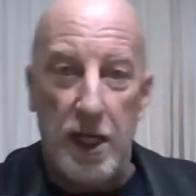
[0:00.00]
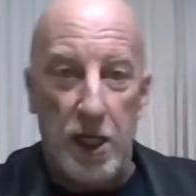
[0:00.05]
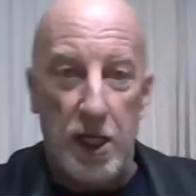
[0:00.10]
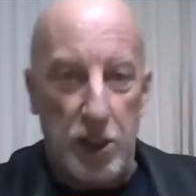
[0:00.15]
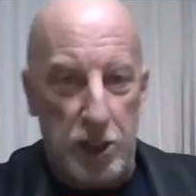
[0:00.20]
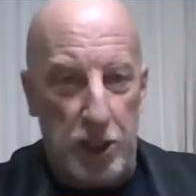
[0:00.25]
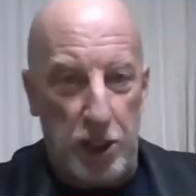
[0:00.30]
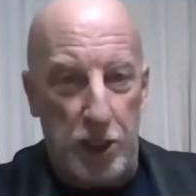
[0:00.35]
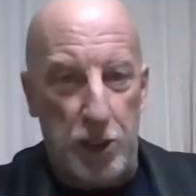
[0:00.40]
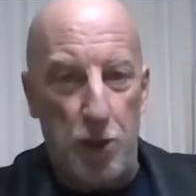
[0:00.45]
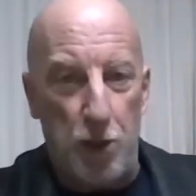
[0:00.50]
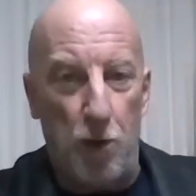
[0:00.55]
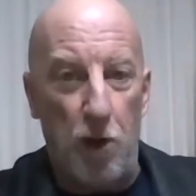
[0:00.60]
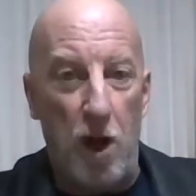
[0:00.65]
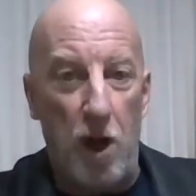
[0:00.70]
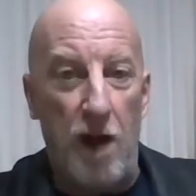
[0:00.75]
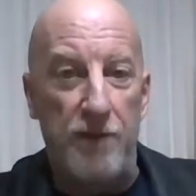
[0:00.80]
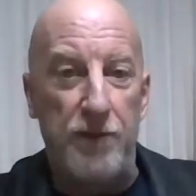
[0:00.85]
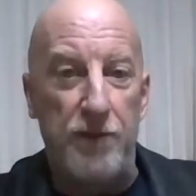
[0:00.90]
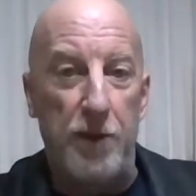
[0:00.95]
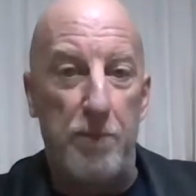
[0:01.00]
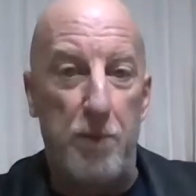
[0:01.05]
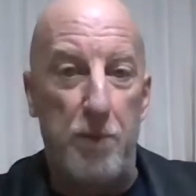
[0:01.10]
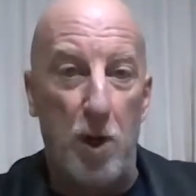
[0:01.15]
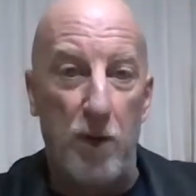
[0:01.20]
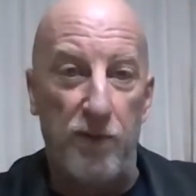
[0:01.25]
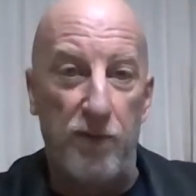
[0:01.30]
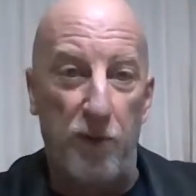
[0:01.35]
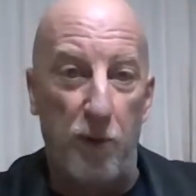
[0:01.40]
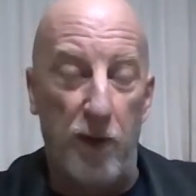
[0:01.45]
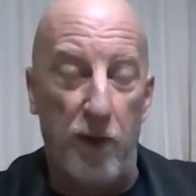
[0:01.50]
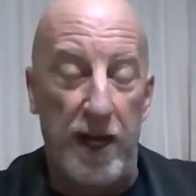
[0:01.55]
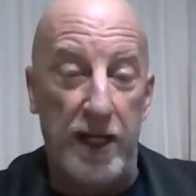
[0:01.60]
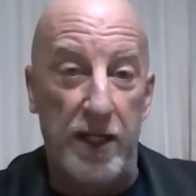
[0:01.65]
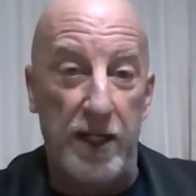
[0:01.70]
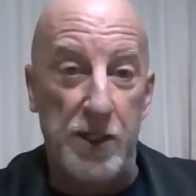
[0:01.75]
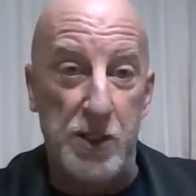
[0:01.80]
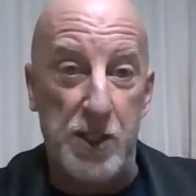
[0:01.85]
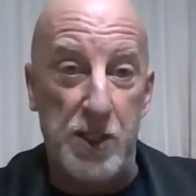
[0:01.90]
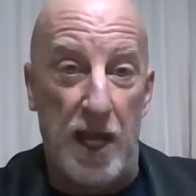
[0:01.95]
She tore off the
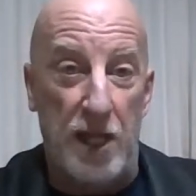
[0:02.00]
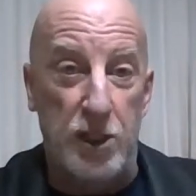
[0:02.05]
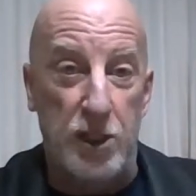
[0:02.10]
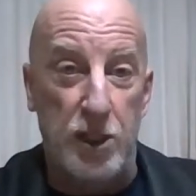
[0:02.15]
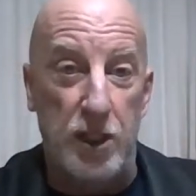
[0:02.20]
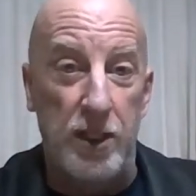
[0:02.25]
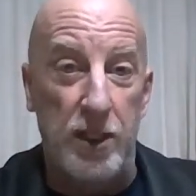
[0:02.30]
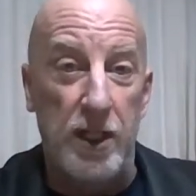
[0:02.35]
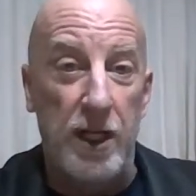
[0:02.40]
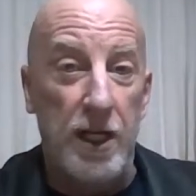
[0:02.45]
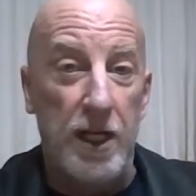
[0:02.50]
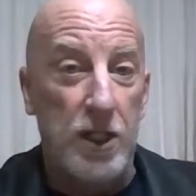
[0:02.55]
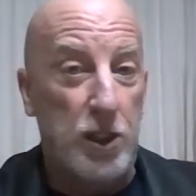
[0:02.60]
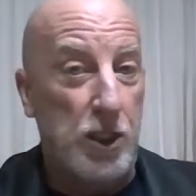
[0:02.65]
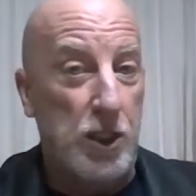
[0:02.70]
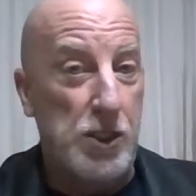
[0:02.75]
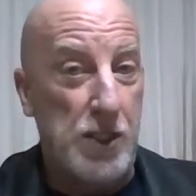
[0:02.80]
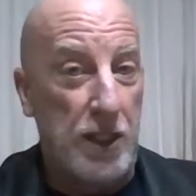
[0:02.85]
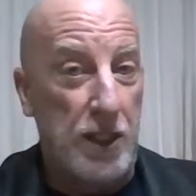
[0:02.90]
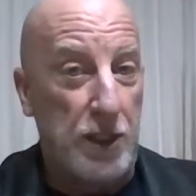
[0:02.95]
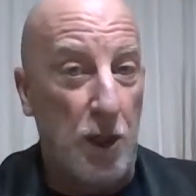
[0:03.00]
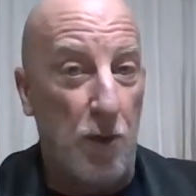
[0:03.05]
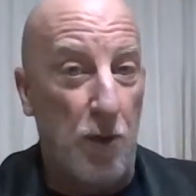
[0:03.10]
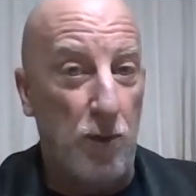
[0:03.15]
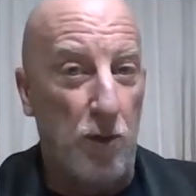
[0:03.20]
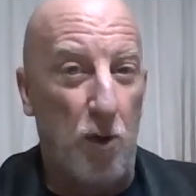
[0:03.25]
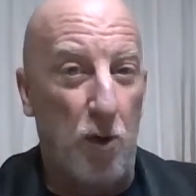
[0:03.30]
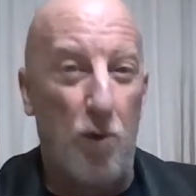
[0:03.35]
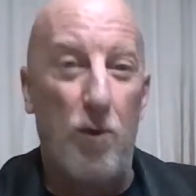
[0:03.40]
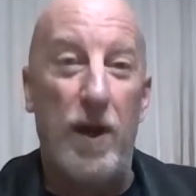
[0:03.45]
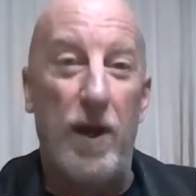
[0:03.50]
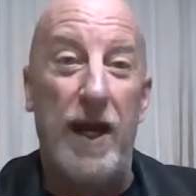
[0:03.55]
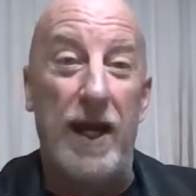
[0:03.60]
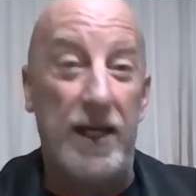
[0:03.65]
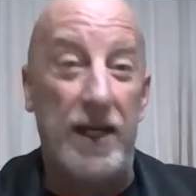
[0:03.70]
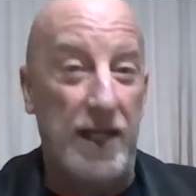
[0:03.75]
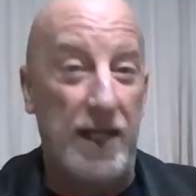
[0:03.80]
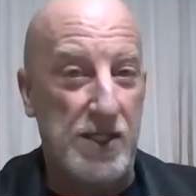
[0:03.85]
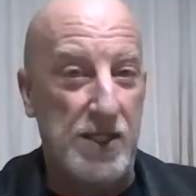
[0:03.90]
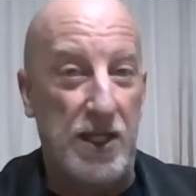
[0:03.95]
perforated section. She said, "Don't go away."
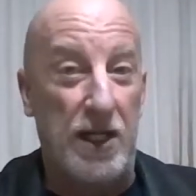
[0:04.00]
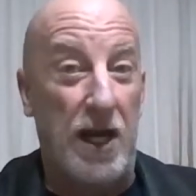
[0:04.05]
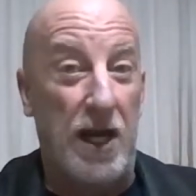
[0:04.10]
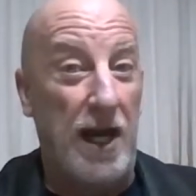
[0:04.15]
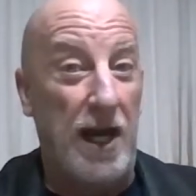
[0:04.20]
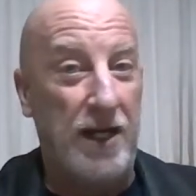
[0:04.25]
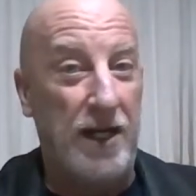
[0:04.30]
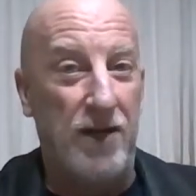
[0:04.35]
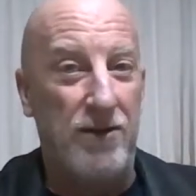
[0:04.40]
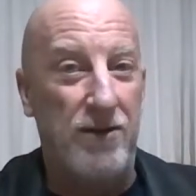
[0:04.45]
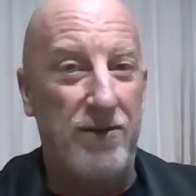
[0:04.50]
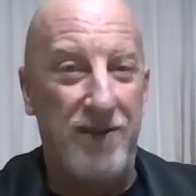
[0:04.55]
And I said, "I know.